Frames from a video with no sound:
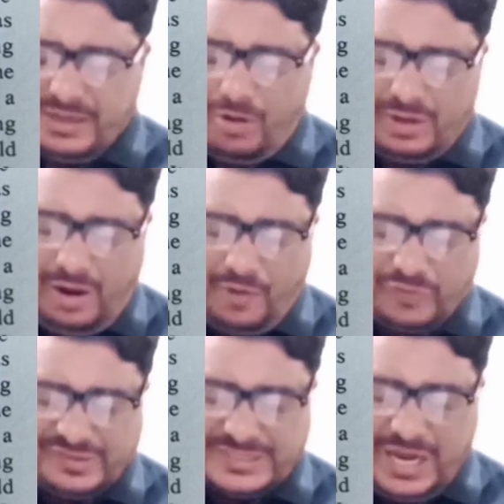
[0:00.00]
all
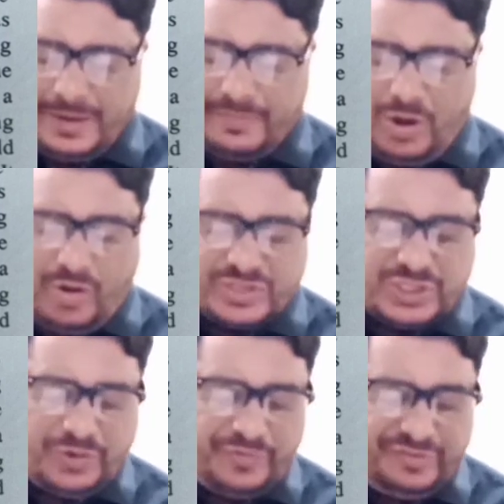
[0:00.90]
of his time
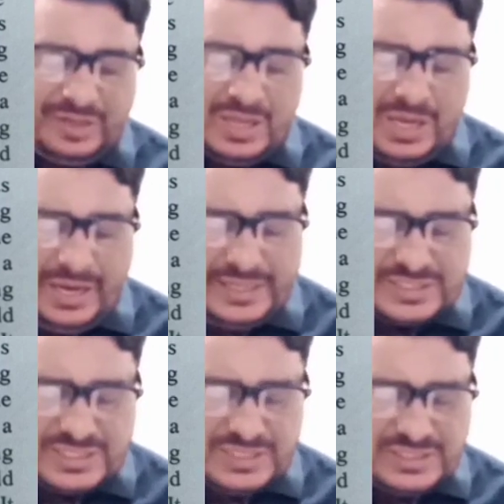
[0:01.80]
outdoors. He
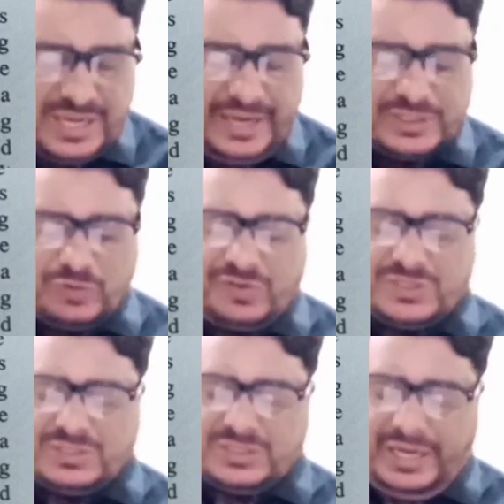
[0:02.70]
didn't like to
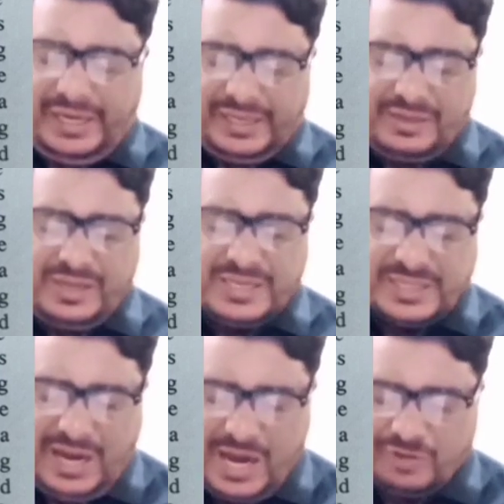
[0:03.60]
stay in
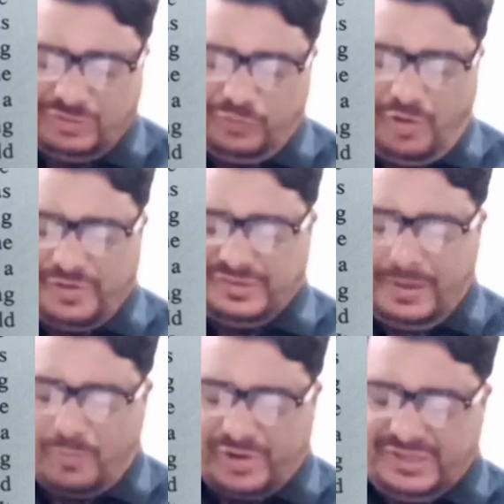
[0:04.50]
the house for
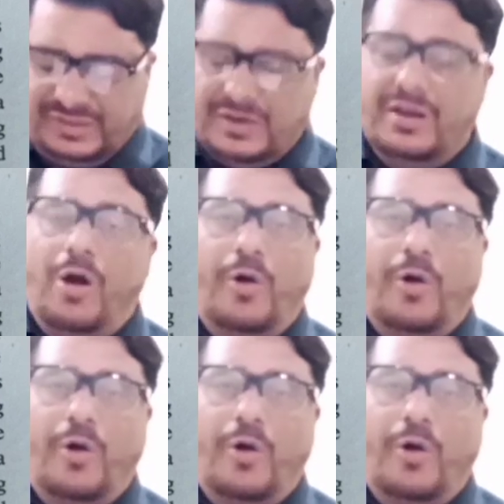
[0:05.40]
some reason